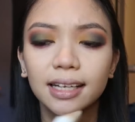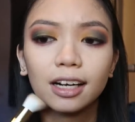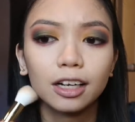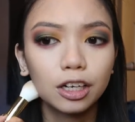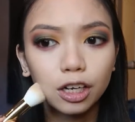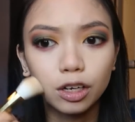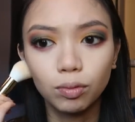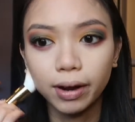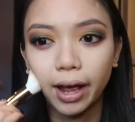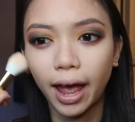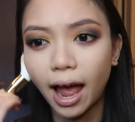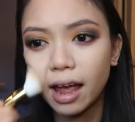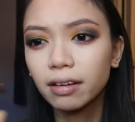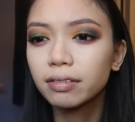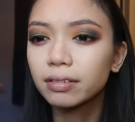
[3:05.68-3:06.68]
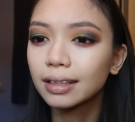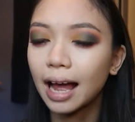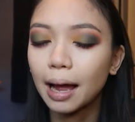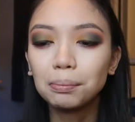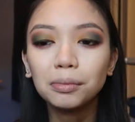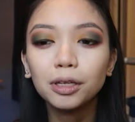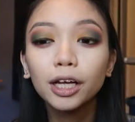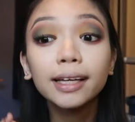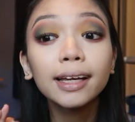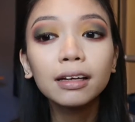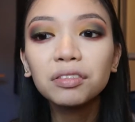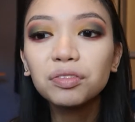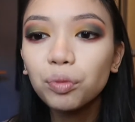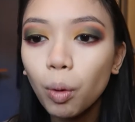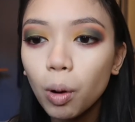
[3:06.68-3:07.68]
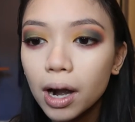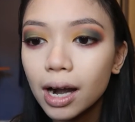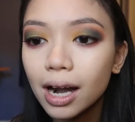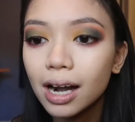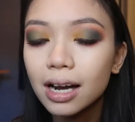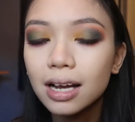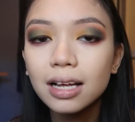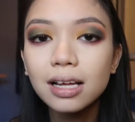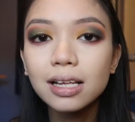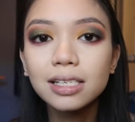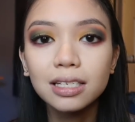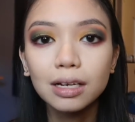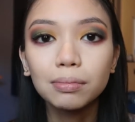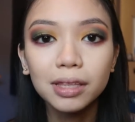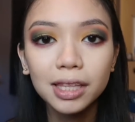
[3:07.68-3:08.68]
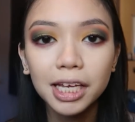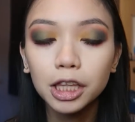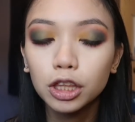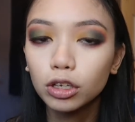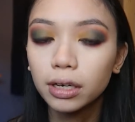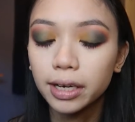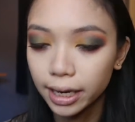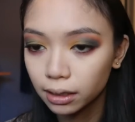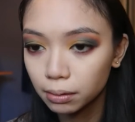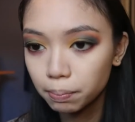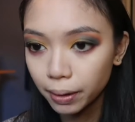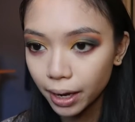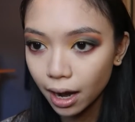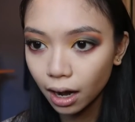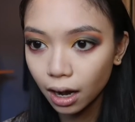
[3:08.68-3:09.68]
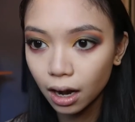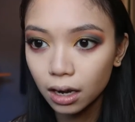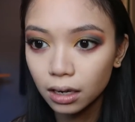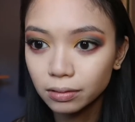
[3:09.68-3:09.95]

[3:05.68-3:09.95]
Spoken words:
in a good way. I'm looking for something to nitpick.